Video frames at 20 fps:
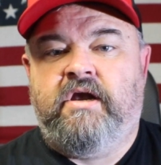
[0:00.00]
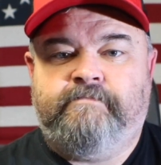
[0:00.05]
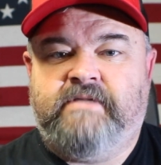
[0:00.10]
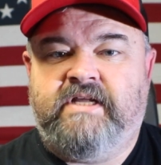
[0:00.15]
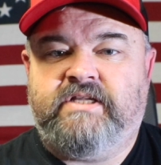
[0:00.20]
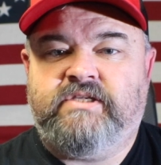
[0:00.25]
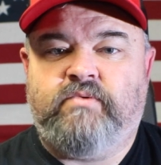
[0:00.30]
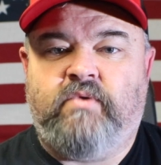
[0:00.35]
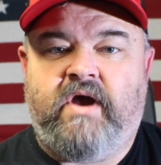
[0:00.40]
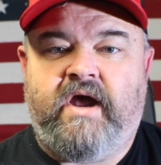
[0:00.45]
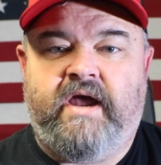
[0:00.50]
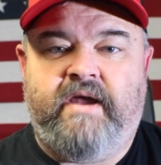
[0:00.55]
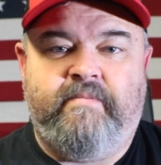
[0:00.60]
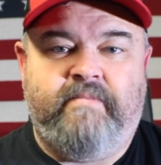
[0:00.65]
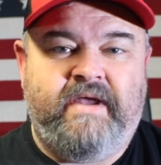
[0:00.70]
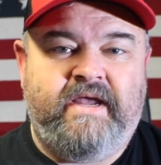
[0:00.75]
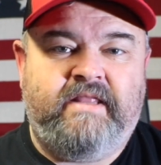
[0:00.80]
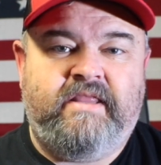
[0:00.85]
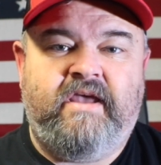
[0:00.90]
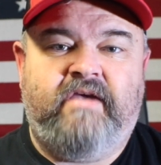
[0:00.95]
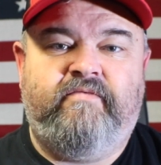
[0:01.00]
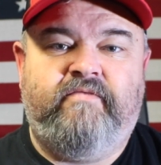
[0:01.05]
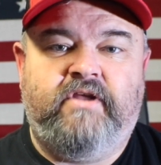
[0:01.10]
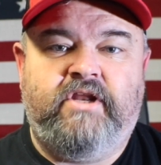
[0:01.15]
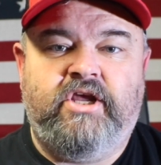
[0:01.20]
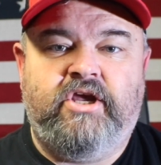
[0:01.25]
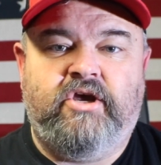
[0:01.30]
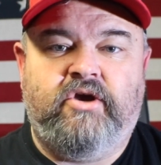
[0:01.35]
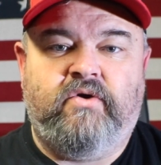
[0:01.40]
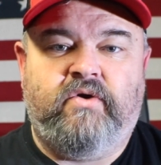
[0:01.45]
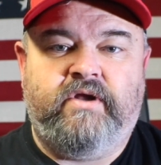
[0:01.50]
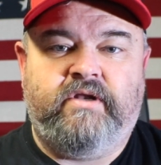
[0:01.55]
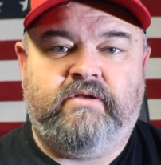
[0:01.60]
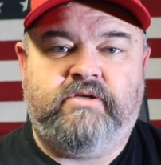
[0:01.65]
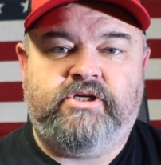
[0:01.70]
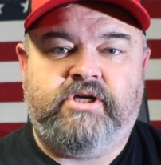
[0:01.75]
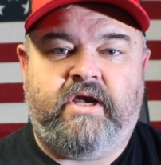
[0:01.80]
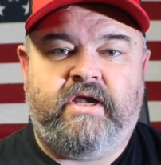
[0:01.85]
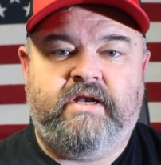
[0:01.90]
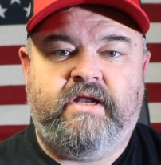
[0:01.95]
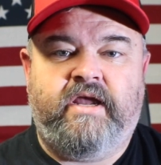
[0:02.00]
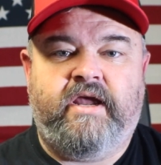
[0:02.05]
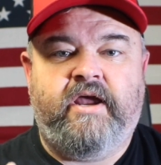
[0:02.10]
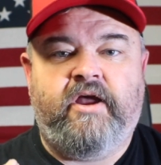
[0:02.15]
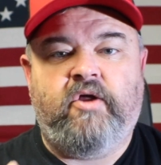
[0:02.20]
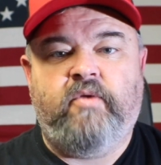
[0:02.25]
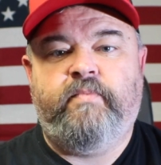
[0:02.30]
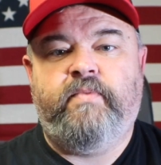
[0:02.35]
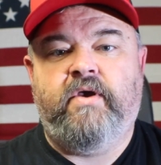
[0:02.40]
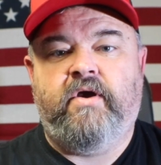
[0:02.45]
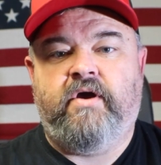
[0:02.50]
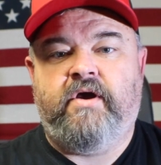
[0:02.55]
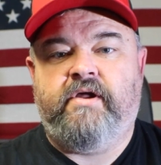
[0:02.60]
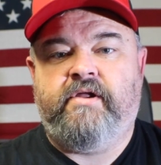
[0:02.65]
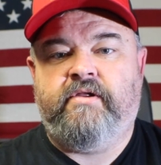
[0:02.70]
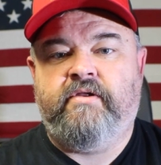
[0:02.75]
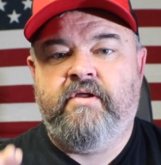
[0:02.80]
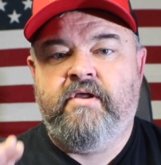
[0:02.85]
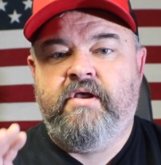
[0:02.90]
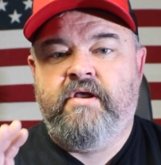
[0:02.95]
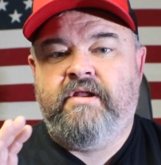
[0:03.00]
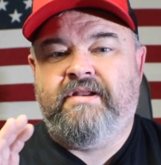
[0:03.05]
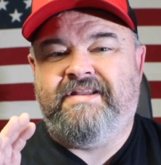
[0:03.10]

That's why I made that video and trying to help y'all